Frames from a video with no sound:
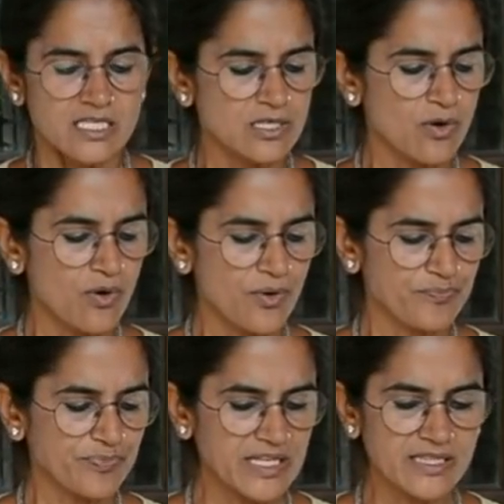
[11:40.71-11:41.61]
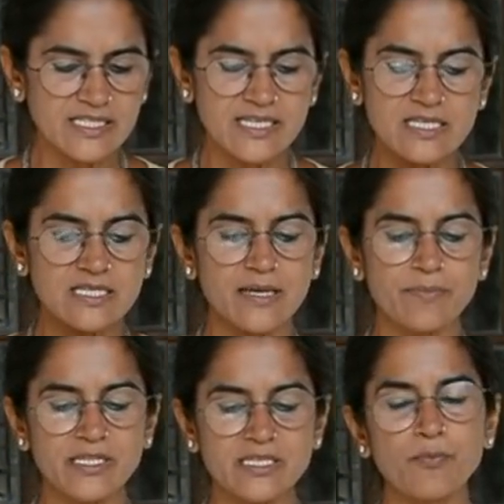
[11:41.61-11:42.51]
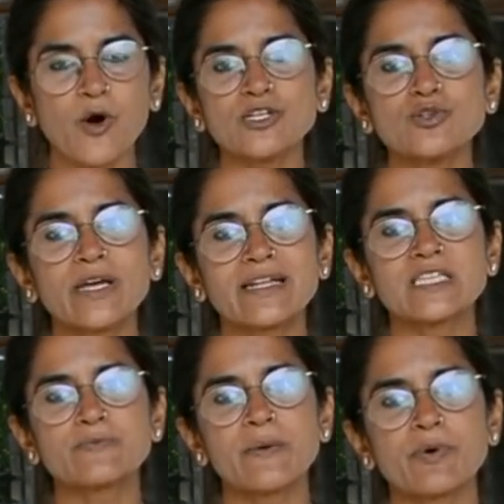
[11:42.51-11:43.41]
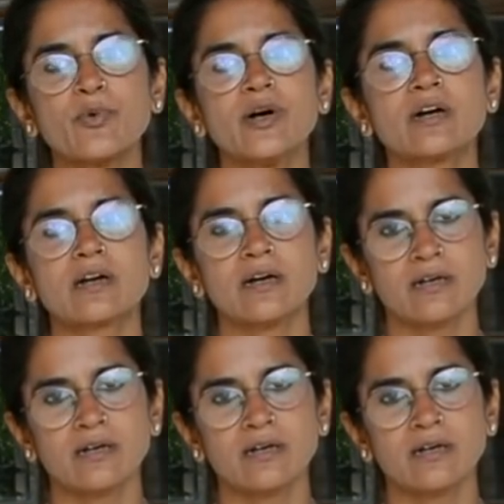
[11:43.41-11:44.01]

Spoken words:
So this is it's important to get this paperwork